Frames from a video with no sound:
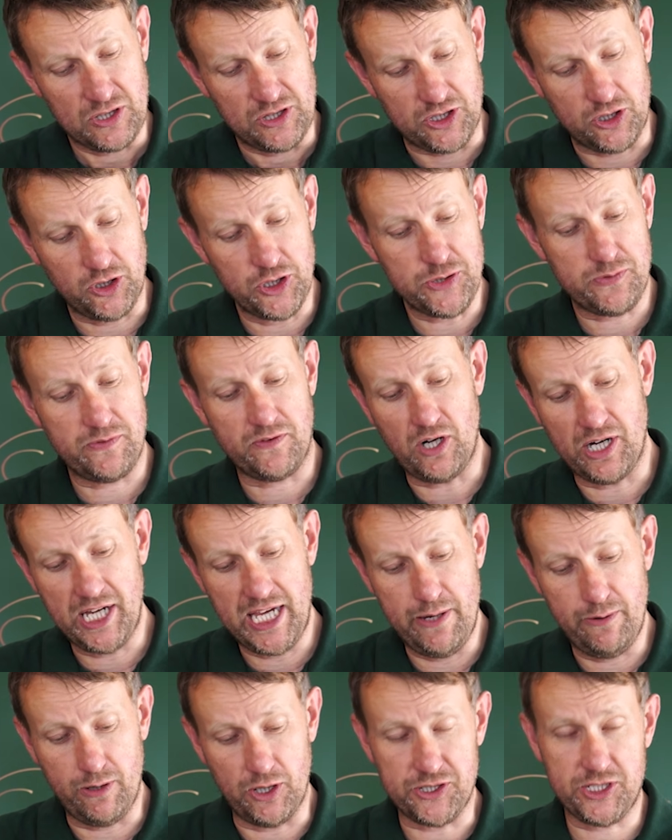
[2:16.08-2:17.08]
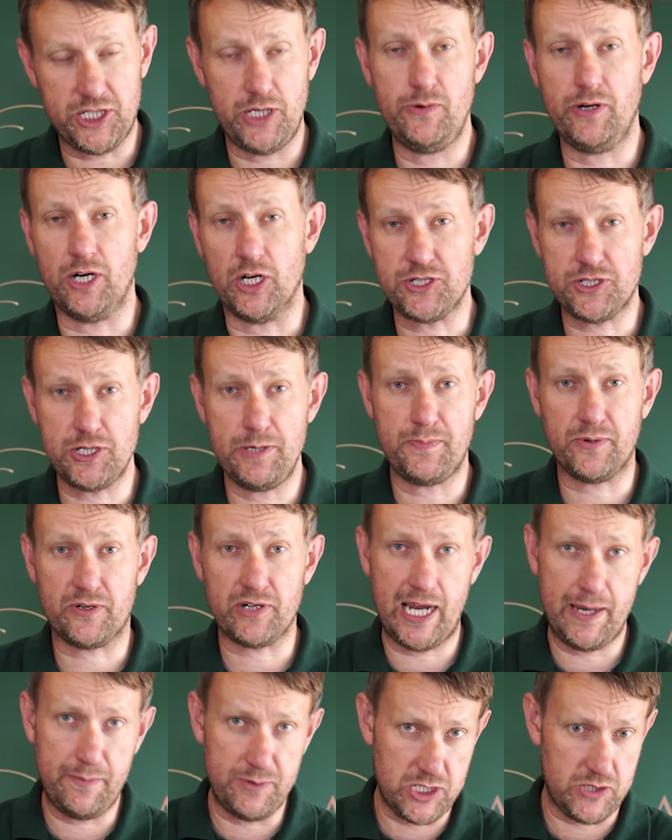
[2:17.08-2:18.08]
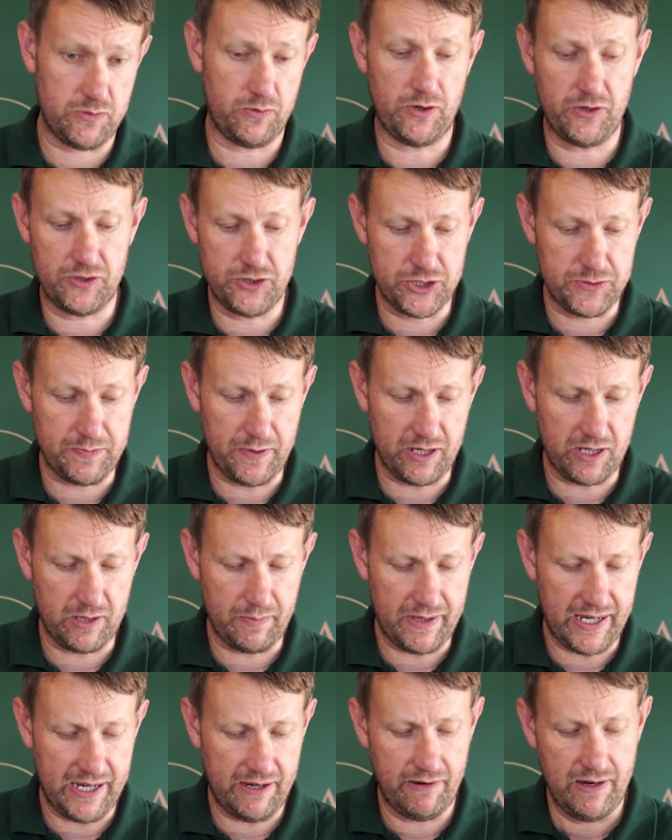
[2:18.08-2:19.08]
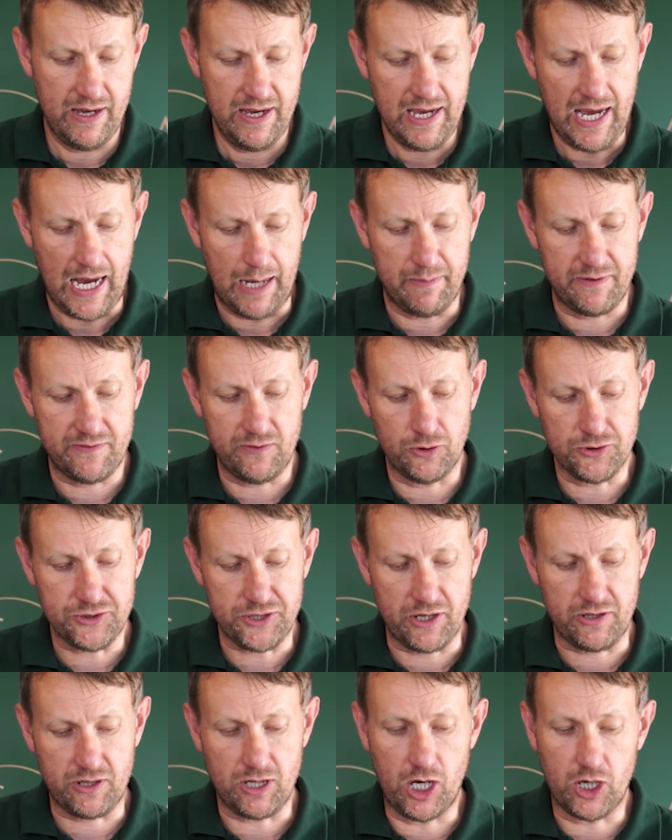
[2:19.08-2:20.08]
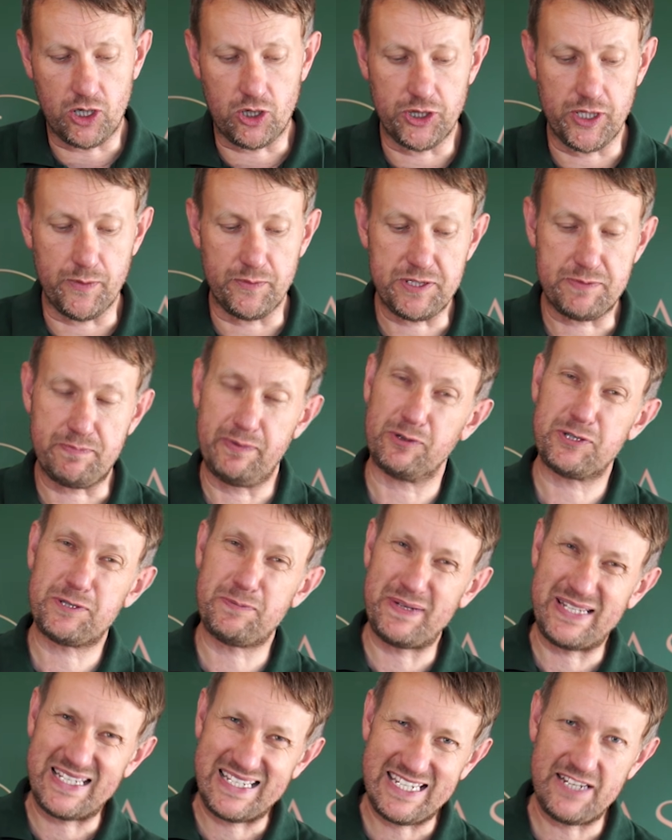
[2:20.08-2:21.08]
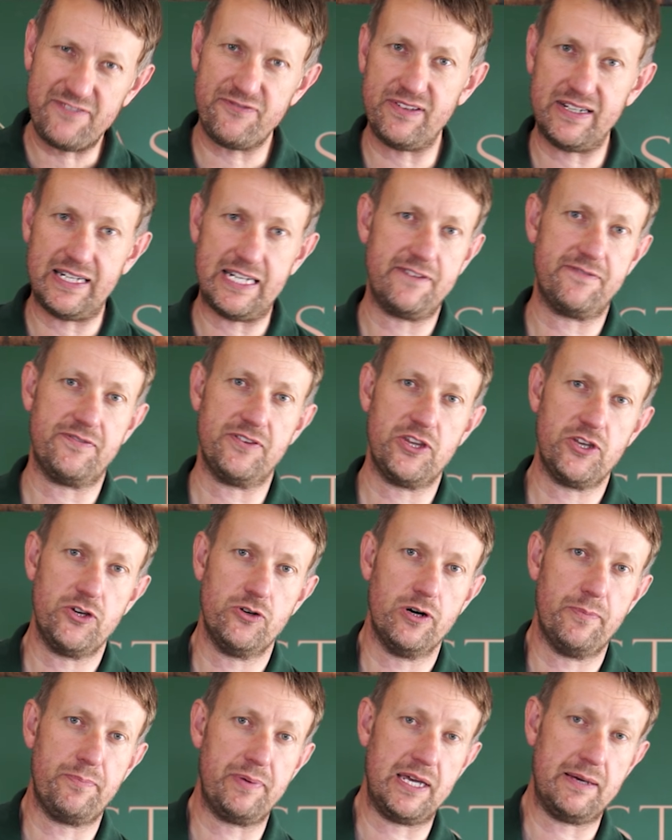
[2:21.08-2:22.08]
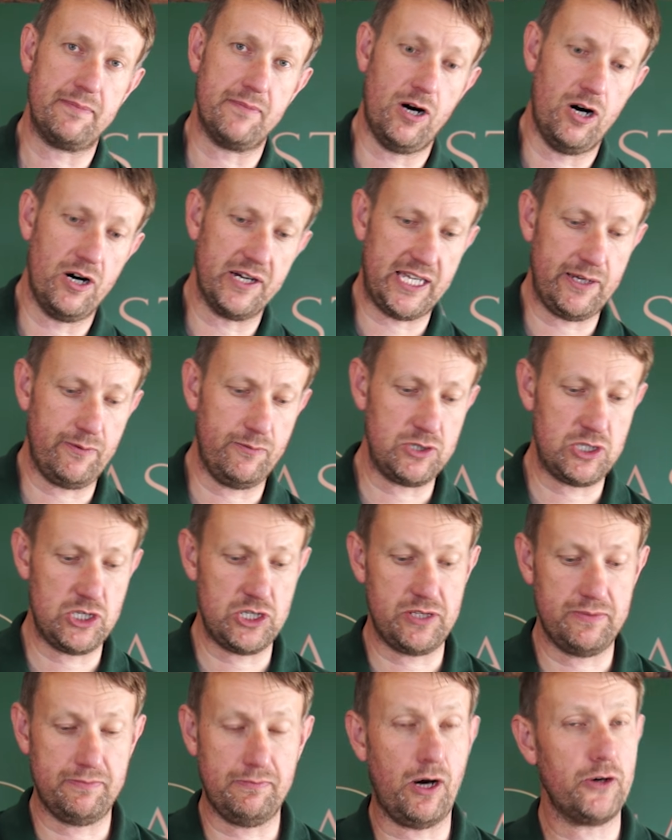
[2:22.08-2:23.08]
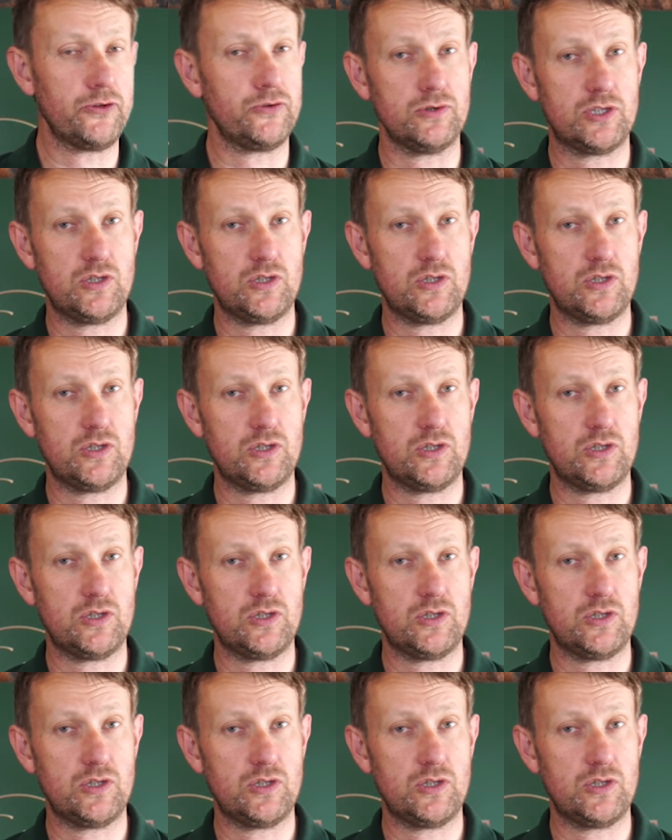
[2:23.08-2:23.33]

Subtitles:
the guns we've got here, we've got two. We've got Super Grade, which is the one I just spoke about. And we've also got a gun that was built specifically for the European market, which is the Model